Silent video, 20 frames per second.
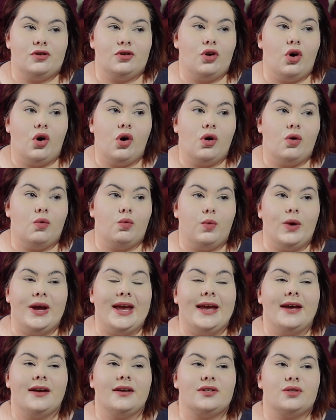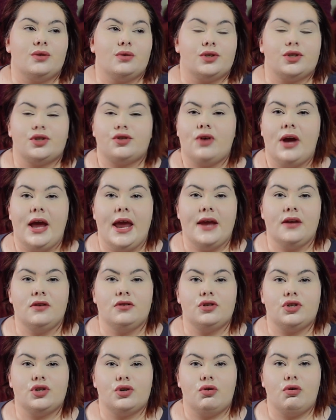not weird or
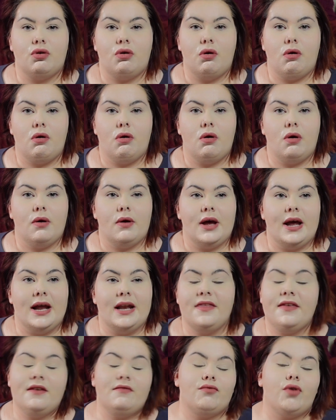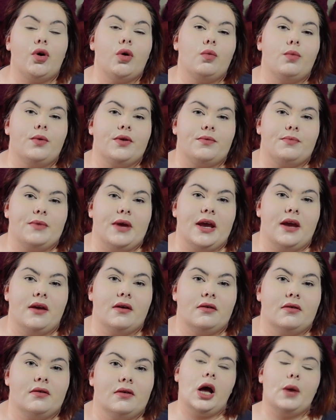strange or anything wrong with me.